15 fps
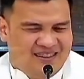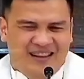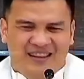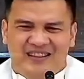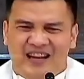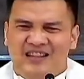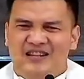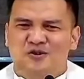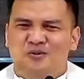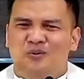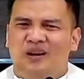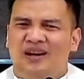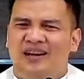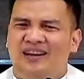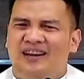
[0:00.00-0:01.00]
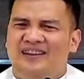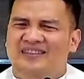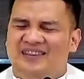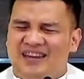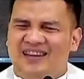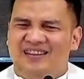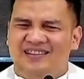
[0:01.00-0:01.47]
And that is why I
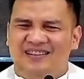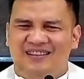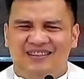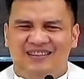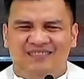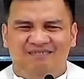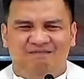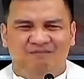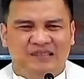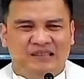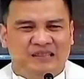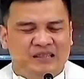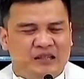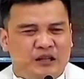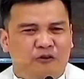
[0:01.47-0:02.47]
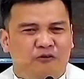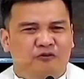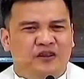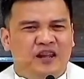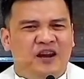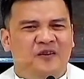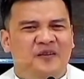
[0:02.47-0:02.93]
think
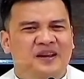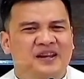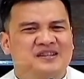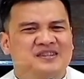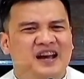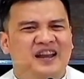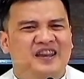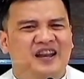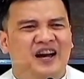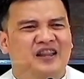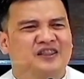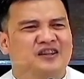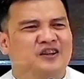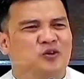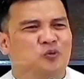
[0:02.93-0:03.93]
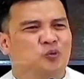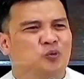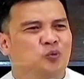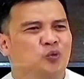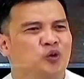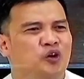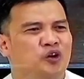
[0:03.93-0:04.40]
if there is another
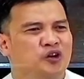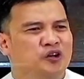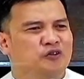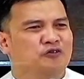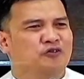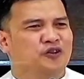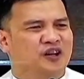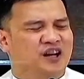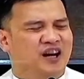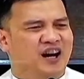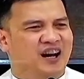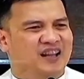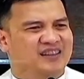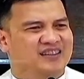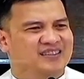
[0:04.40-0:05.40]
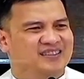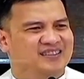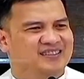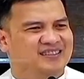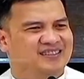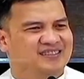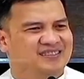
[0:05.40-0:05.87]
word for God,
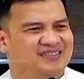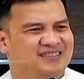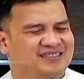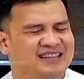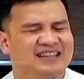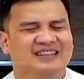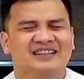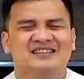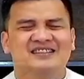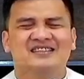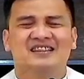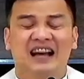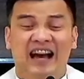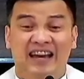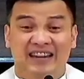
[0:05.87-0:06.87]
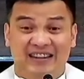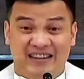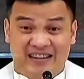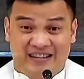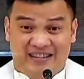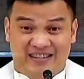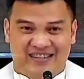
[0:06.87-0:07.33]
it is
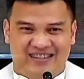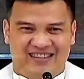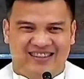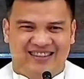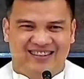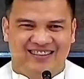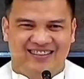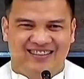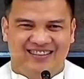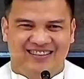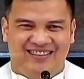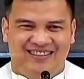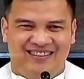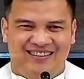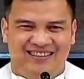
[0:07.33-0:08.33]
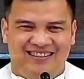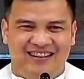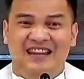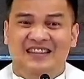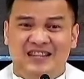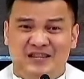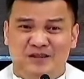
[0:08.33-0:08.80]
kindness,
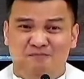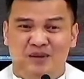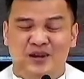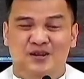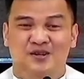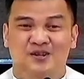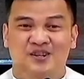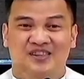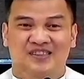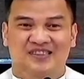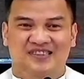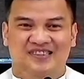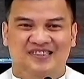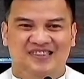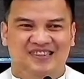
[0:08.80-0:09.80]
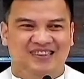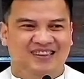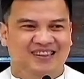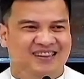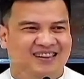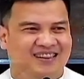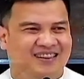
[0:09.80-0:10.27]
it is patience,
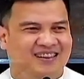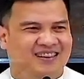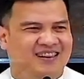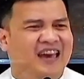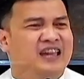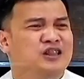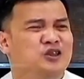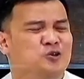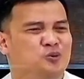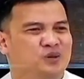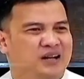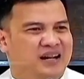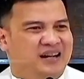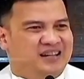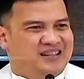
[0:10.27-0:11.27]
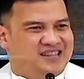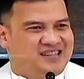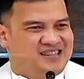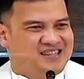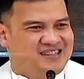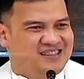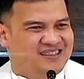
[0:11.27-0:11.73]

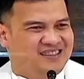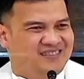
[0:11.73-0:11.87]
endurance.